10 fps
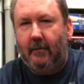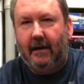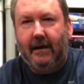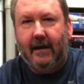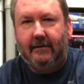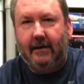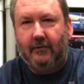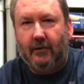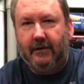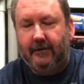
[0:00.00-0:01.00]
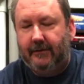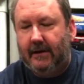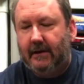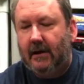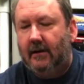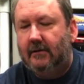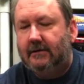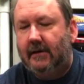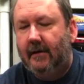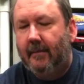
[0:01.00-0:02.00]
I'm going to guess that's where this fin
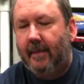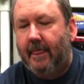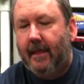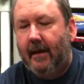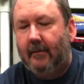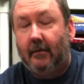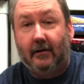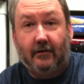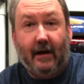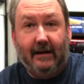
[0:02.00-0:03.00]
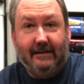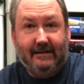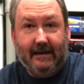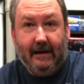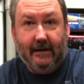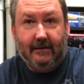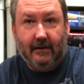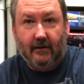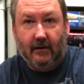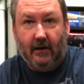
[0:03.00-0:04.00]
goes. I'll try it and see. It's
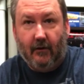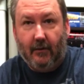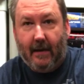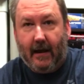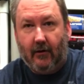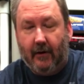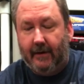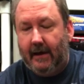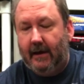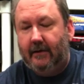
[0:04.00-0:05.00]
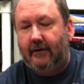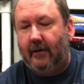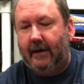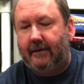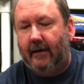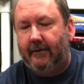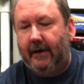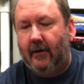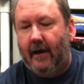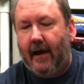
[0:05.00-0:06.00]
either going to go on the back or on the head, so I guess I'll
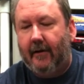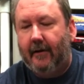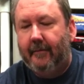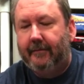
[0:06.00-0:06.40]
figure it out.